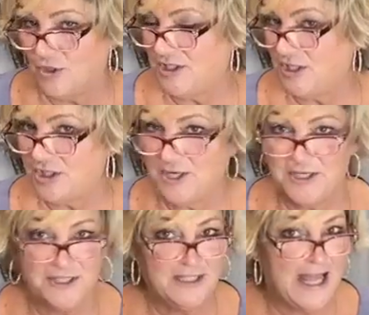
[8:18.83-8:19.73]

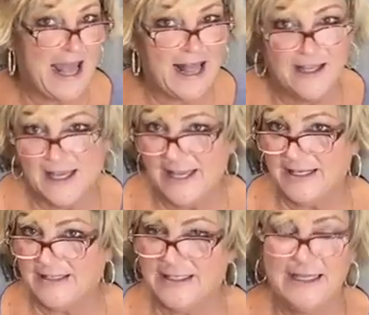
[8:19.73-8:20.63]
traditional,
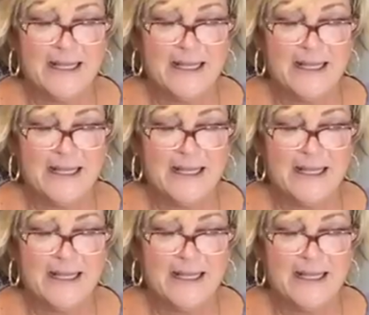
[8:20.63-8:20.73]
elegant